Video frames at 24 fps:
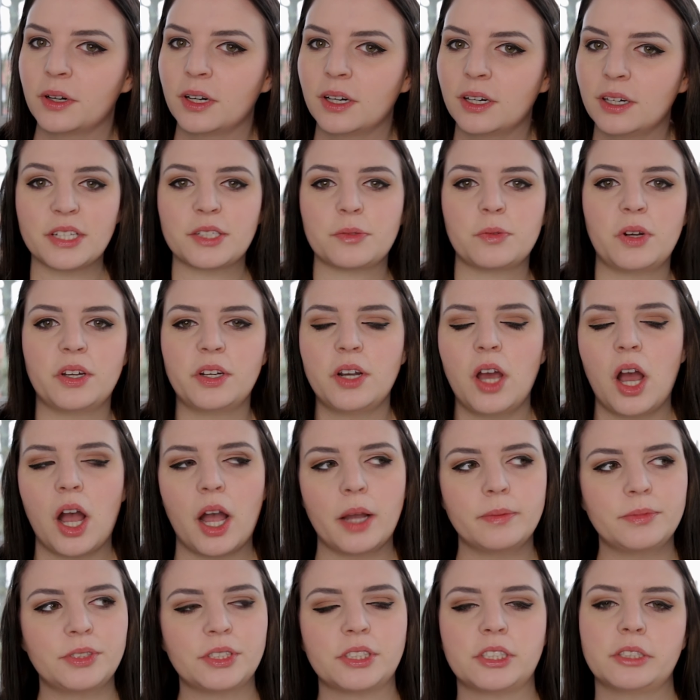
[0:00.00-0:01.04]
But for this one,
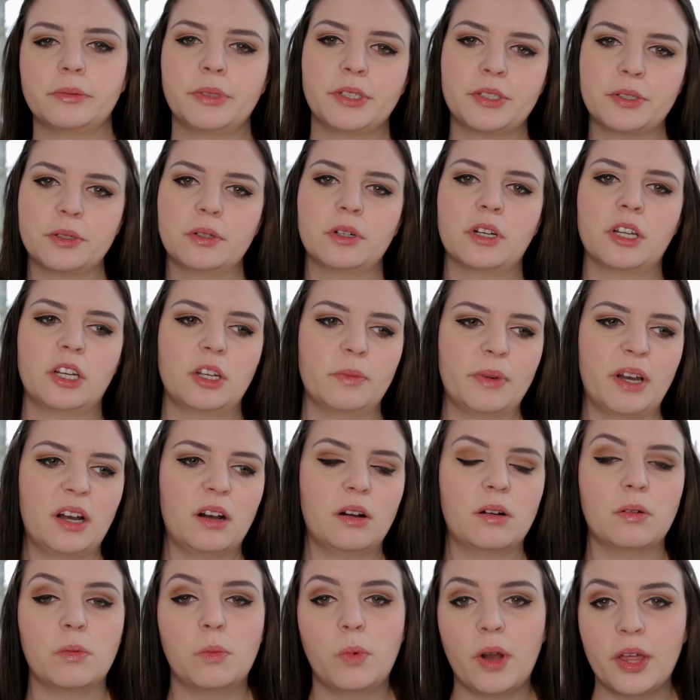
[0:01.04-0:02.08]
I'm just gonna be talking
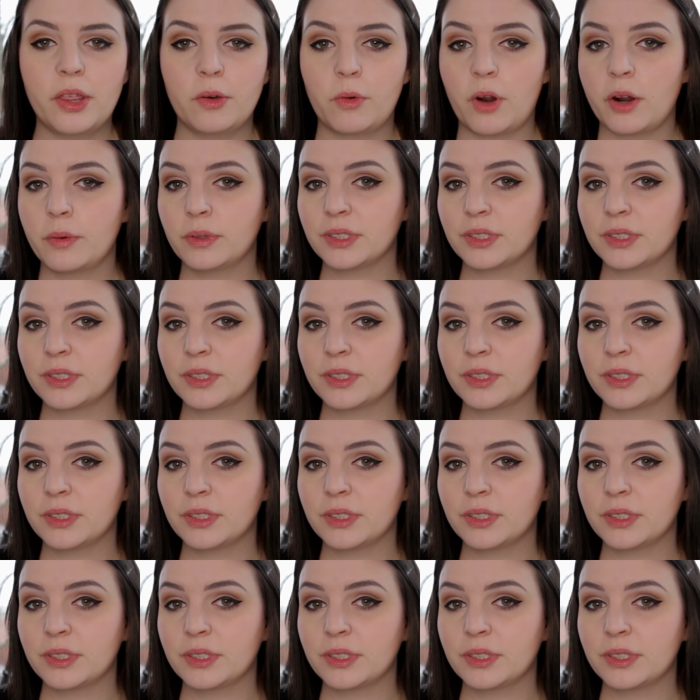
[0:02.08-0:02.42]
about whether